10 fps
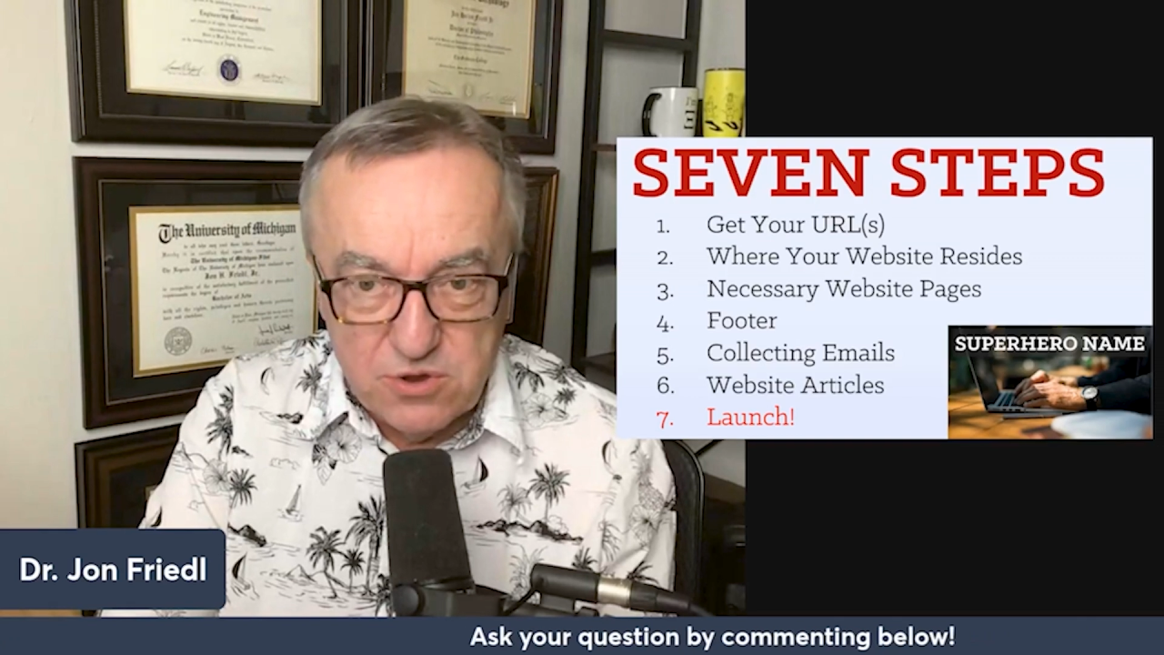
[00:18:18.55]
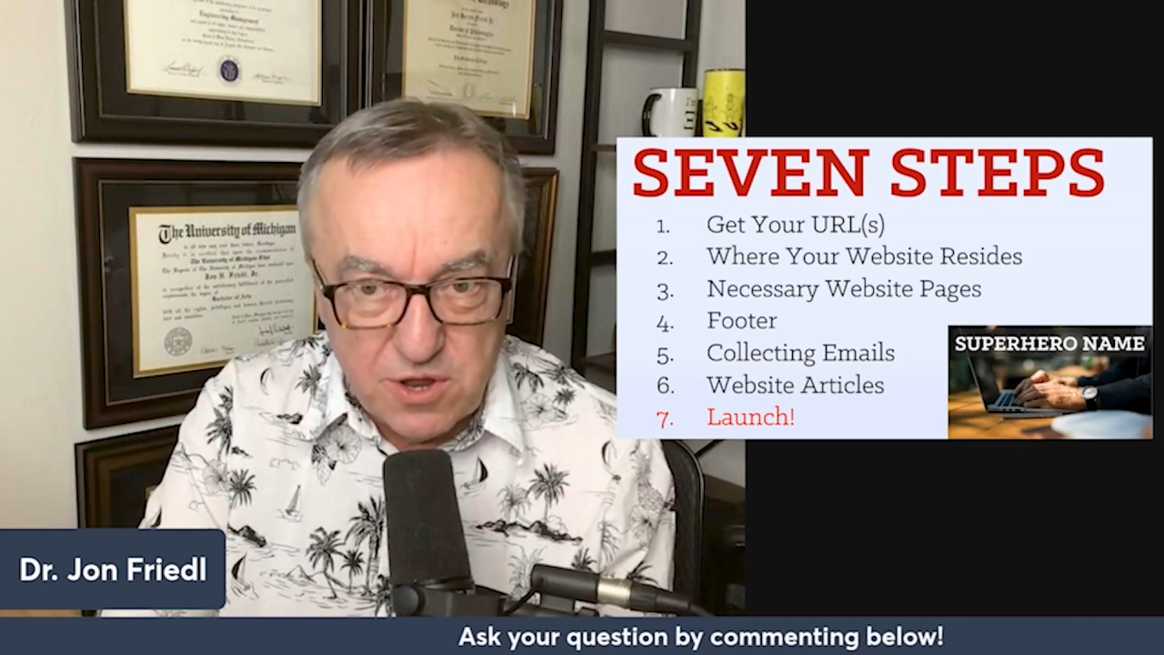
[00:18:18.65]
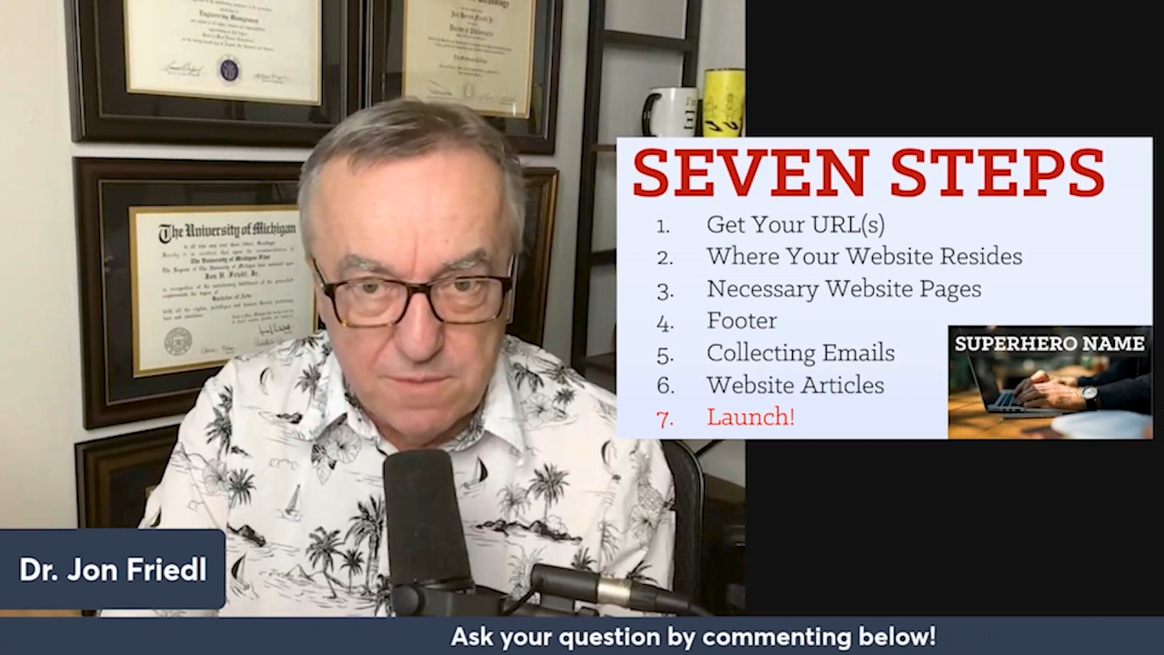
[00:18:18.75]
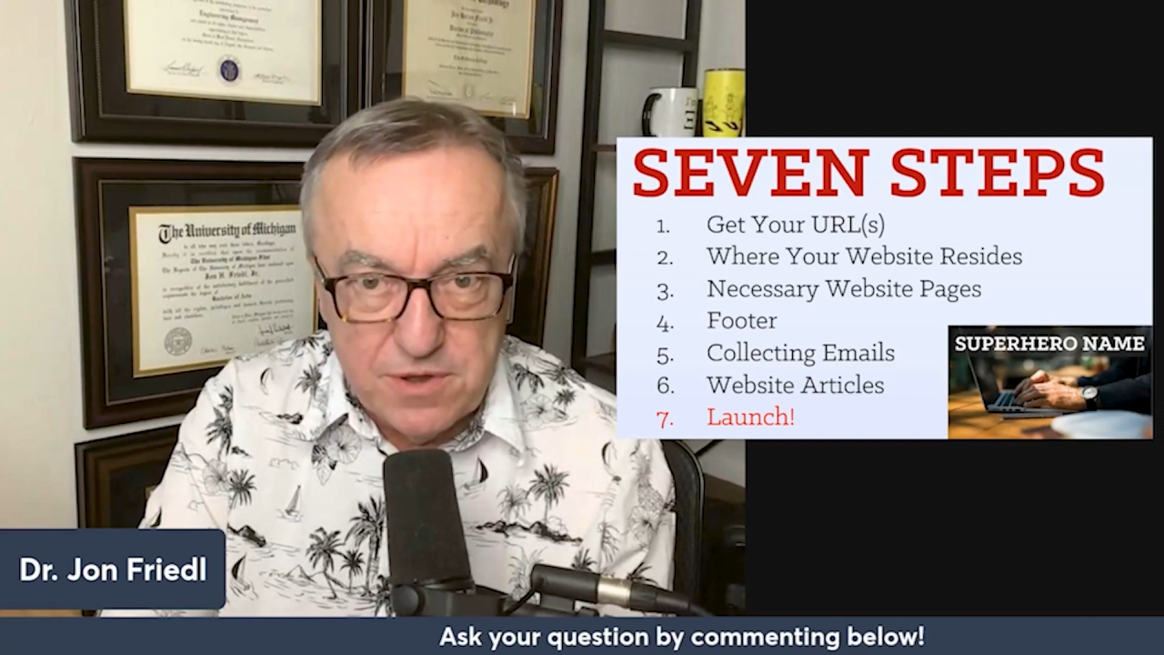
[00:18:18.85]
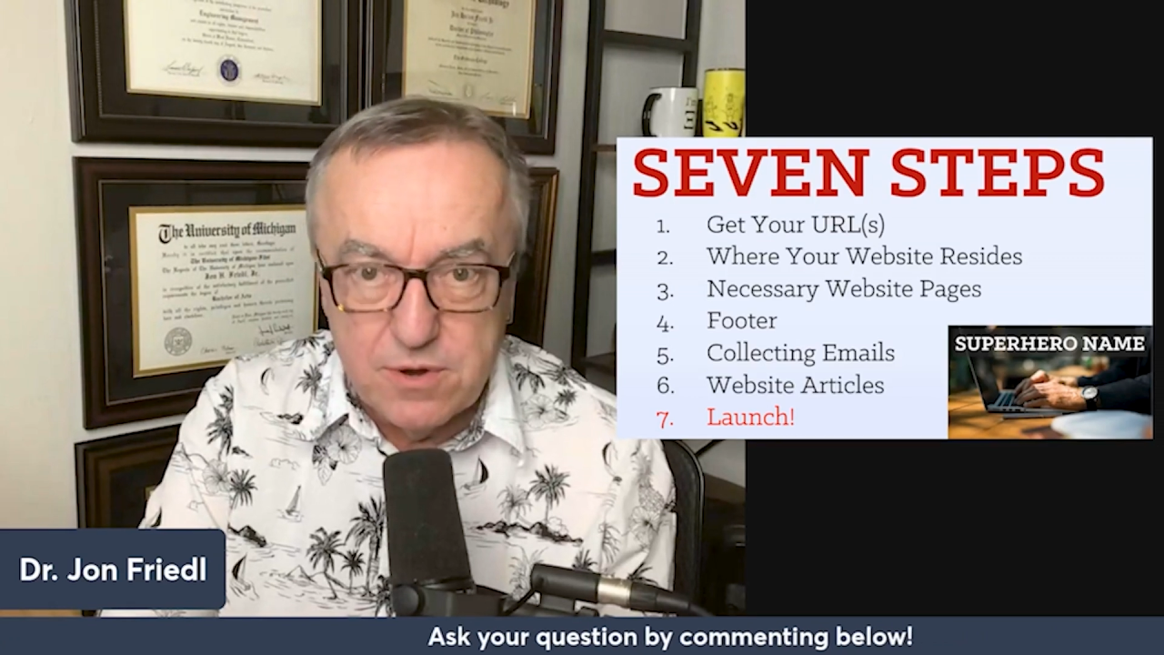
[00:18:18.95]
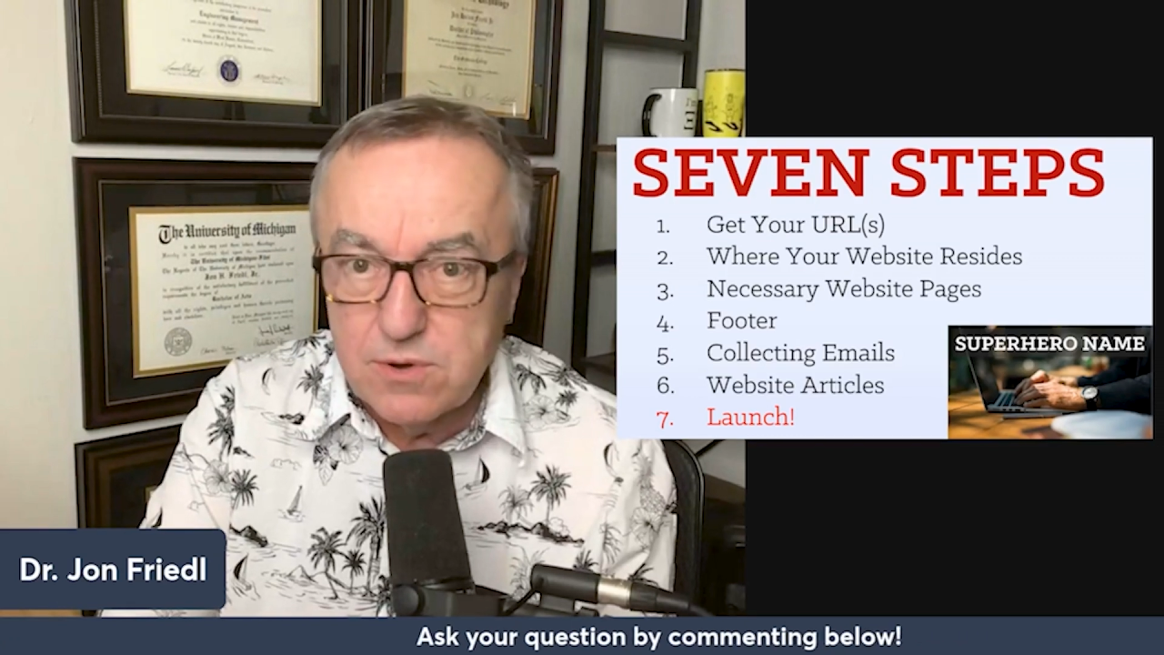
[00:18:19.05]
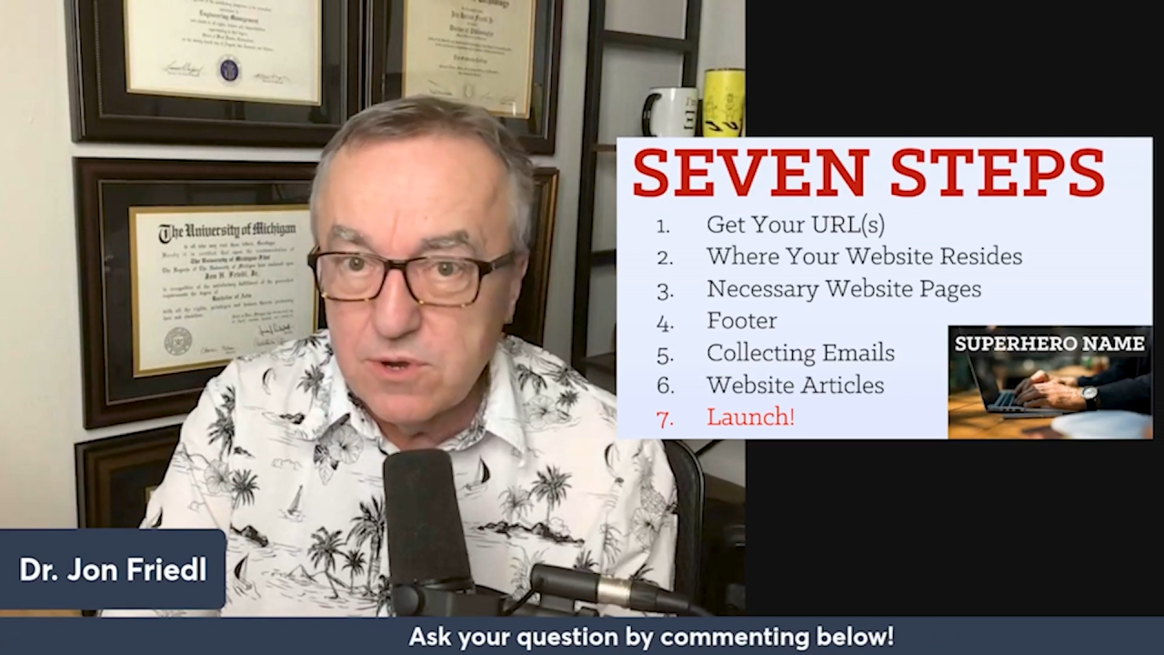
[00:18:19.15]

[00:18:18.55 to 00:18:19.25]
computer.